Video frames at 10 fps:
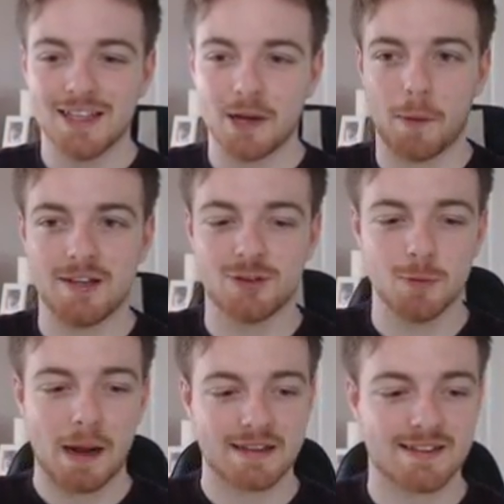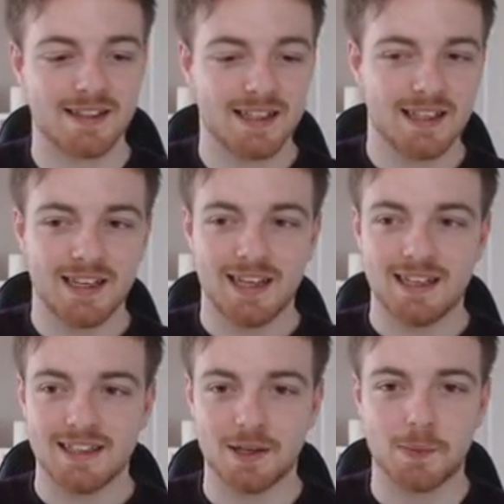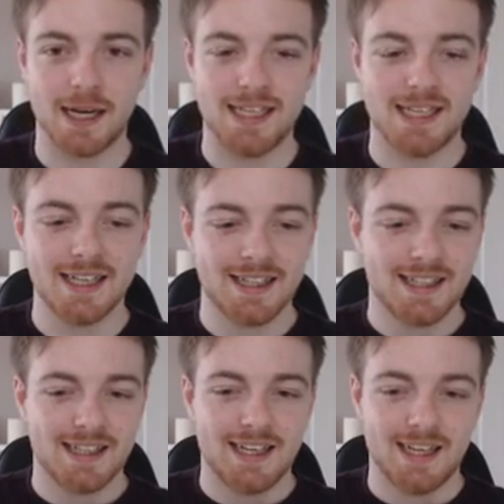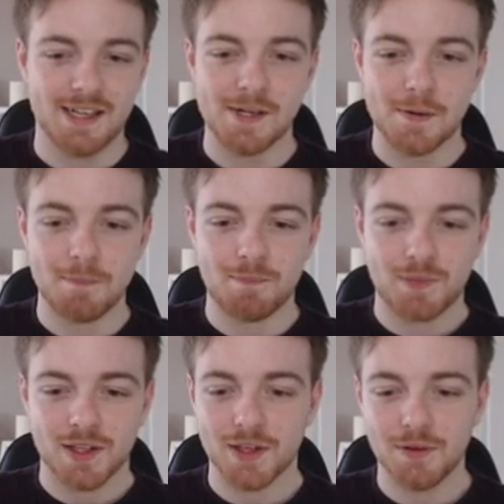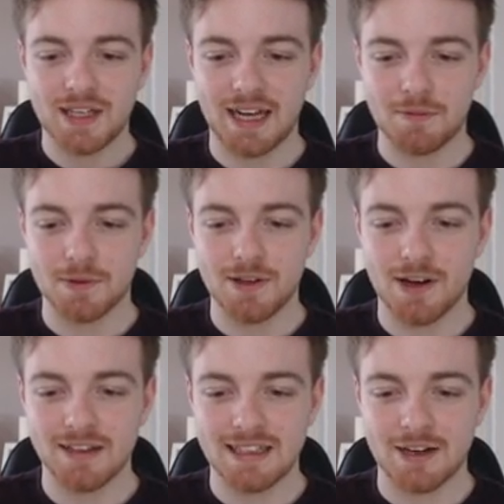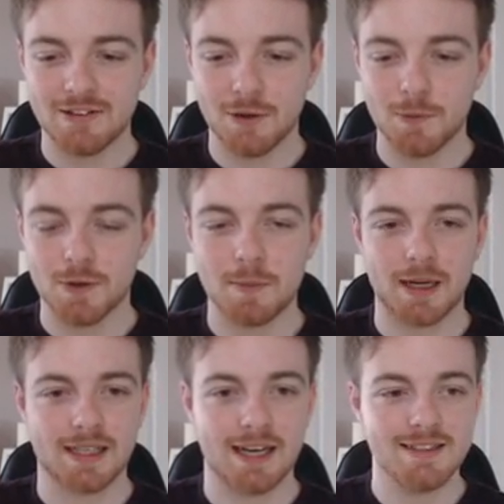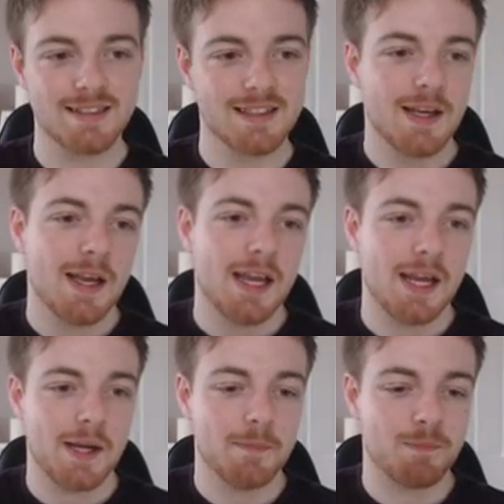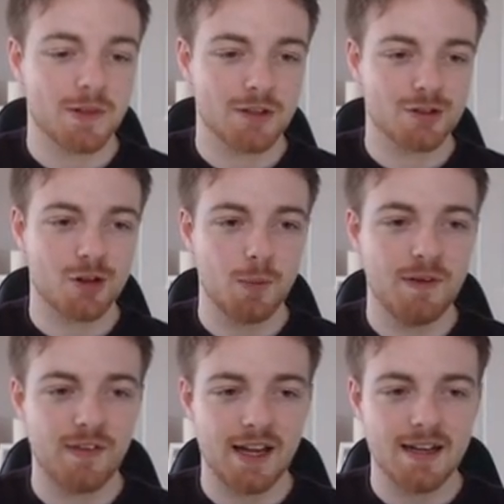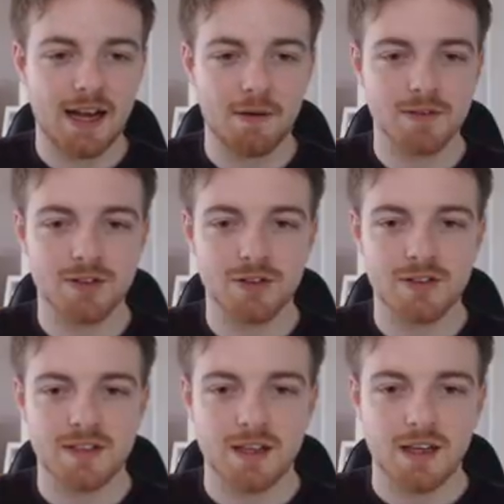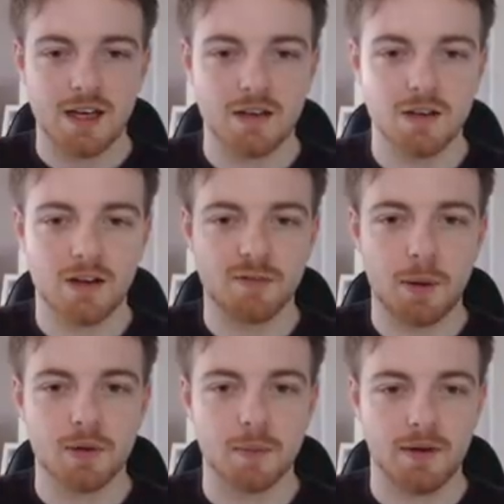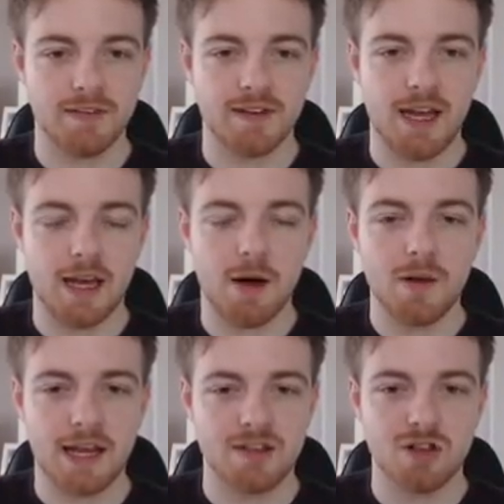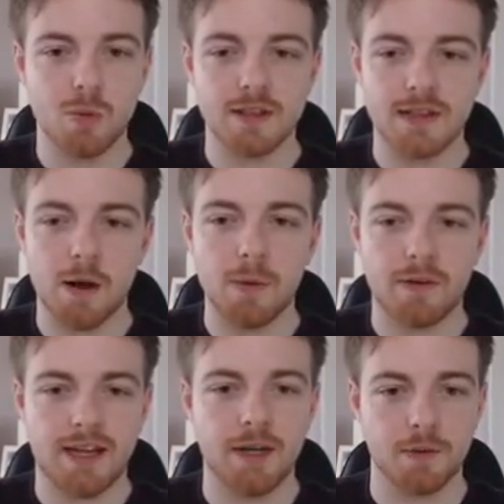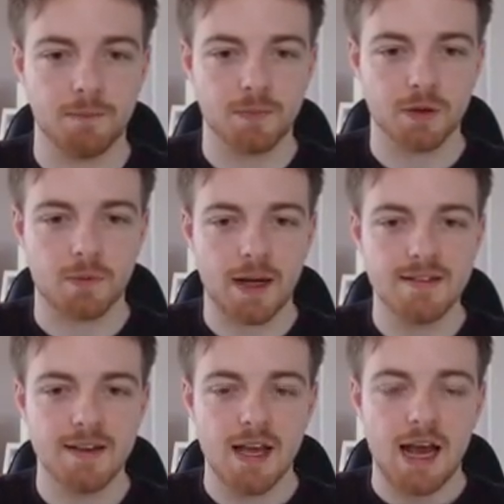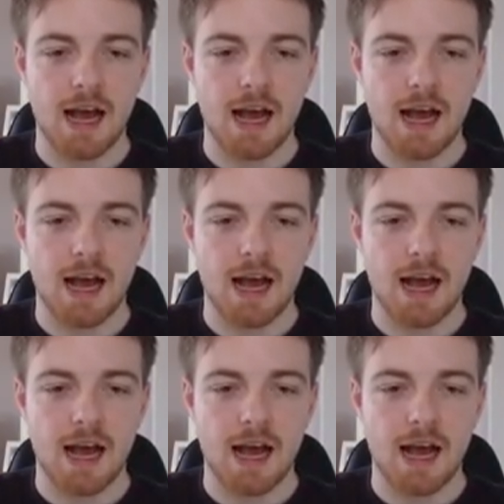Get away, Zubat. Get away. Um, okay, we're nearly there. Don't worry about it, guys. Um, so we've encountered a lot of Pokemons. Uh, okay, so we're, now we're here right?